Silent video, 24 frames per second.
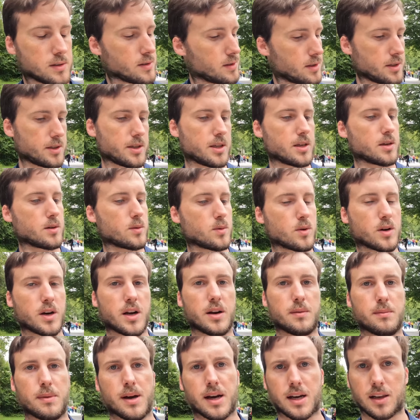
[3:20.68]
I think we're
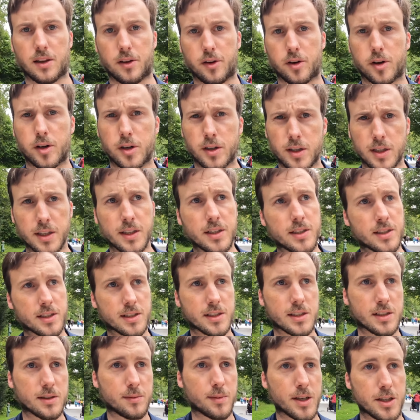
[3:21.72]
heading back a little early
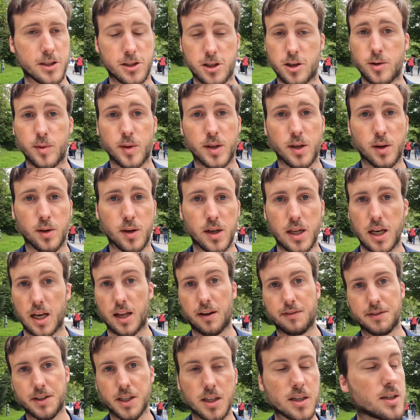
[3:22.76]
just to make sure we don't get
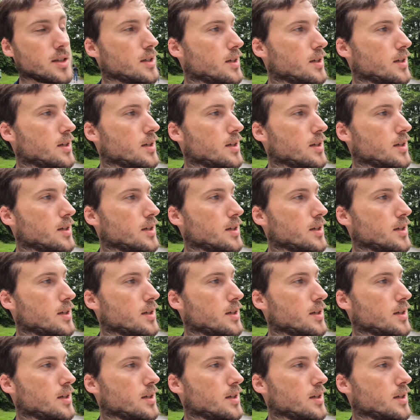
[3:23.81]
left here.